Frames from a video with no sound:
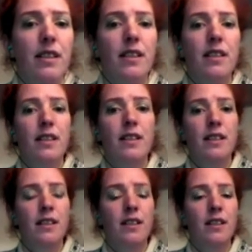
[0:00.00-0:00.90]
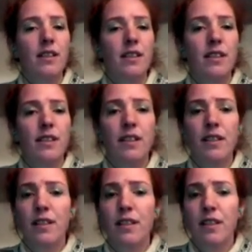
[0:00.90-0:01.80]

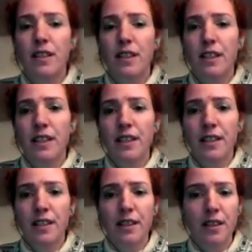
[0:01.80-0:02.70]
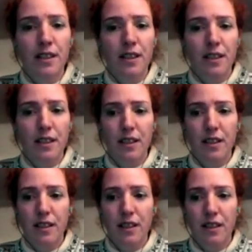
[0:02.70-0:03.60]

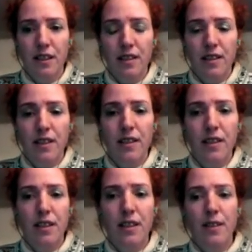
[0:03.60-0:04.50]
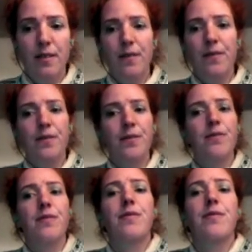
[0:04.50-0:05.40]

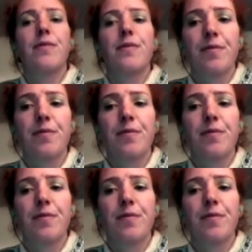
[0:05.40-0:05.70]
(no one is talking)